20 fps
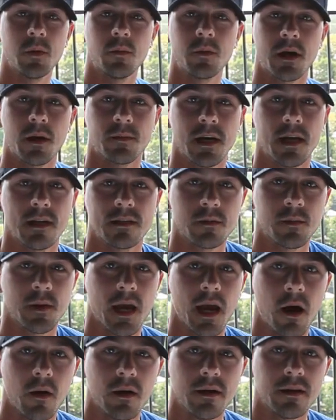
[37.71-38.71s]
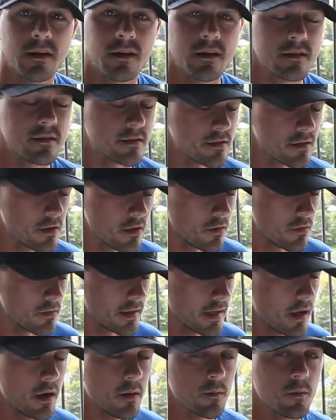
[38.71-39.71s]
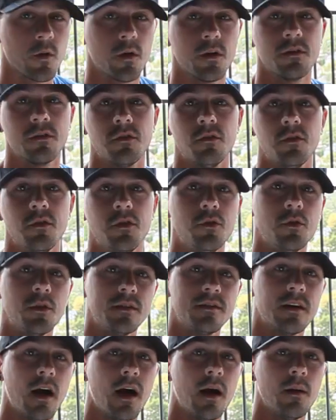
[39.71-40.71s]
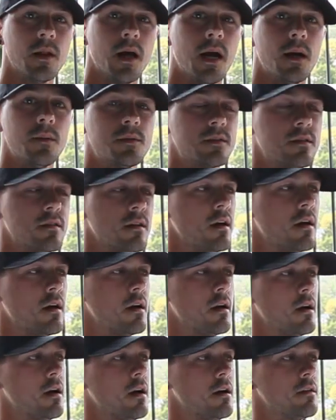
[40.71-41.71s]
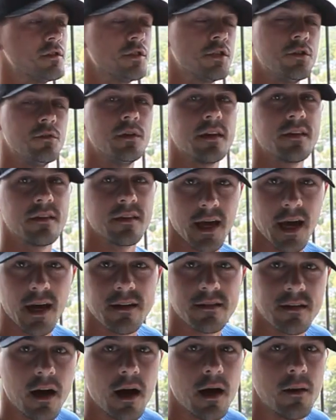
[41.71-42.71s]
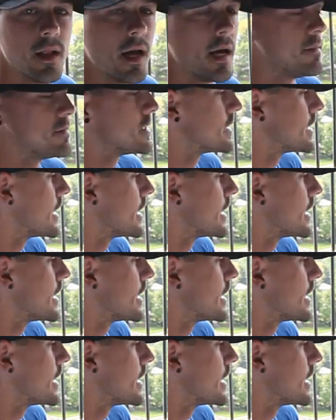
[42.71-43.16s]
people kept asking me how I did it, so now I'm going to do a time lapse of shooting that time lapse